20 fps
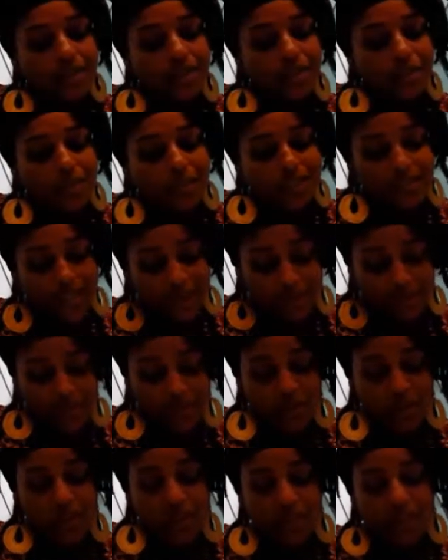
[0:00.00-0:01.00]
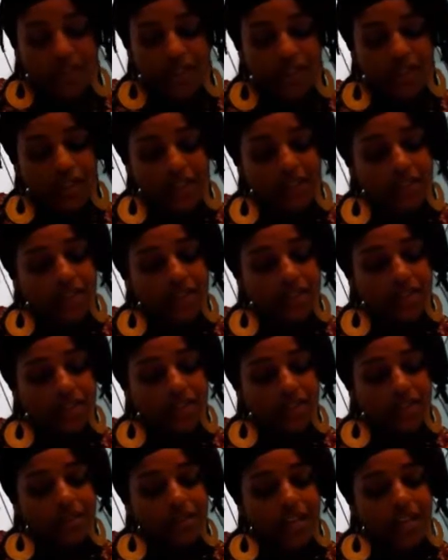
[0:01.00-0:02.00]
And the same view with Mother Sea,
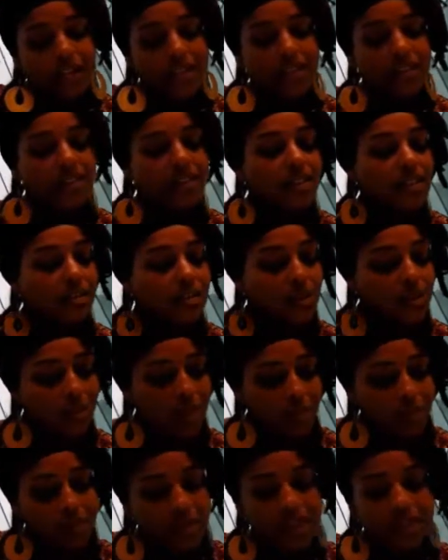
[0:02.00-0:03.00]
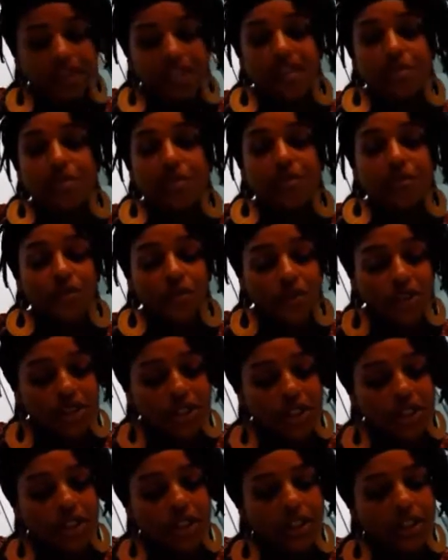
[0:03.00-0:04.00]
and the same with Grandmother Sea before
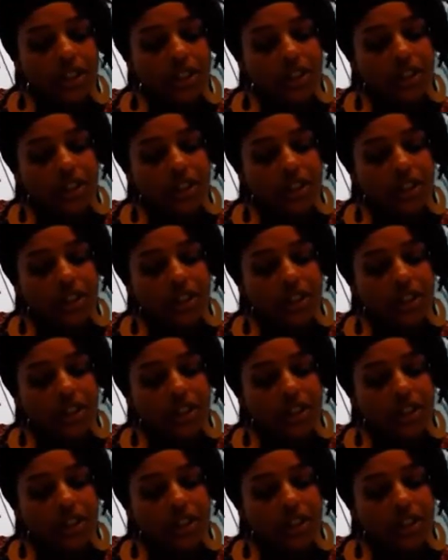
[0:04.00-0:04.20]
she.